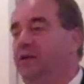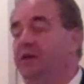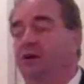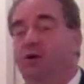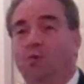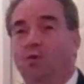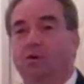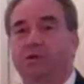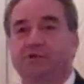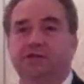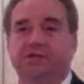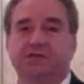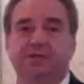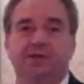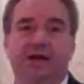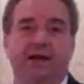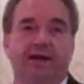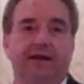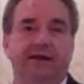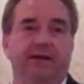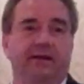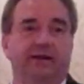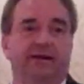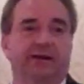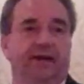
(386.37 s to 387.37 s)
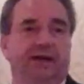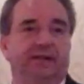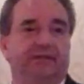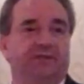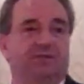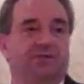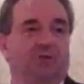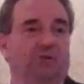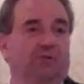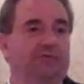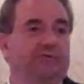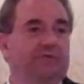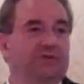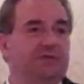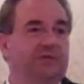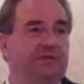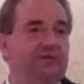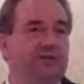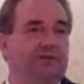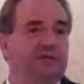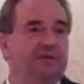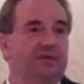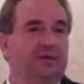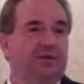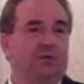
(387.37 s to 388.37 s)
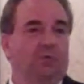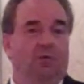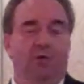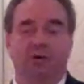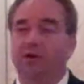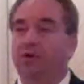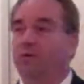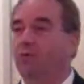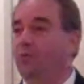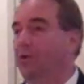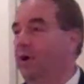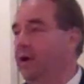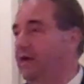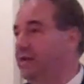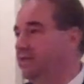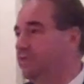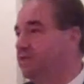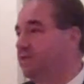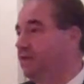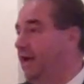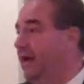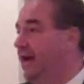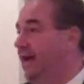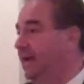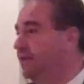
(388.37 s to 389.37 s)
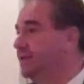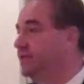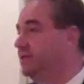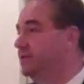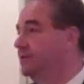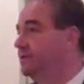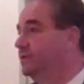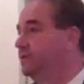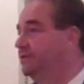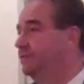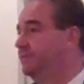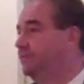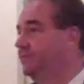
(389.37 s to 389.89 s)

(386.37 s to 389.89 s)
you know, we're just not going to cut services. We're going to raise taxes.